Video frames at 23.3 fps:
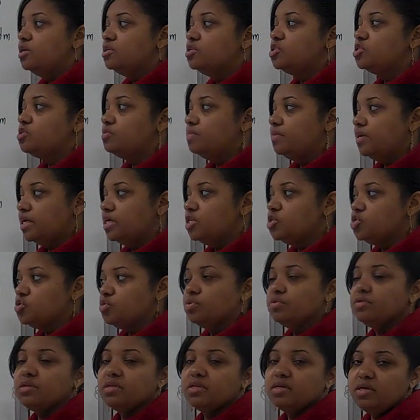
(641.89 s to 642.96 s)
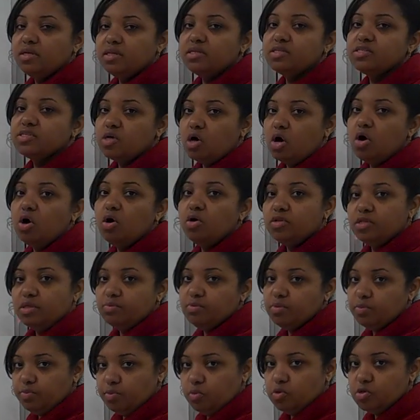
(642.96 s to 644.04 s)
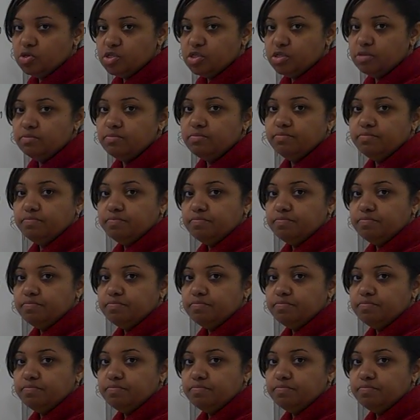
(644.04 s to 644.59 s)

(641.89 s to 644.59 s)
Just make sure that it is all in proportion.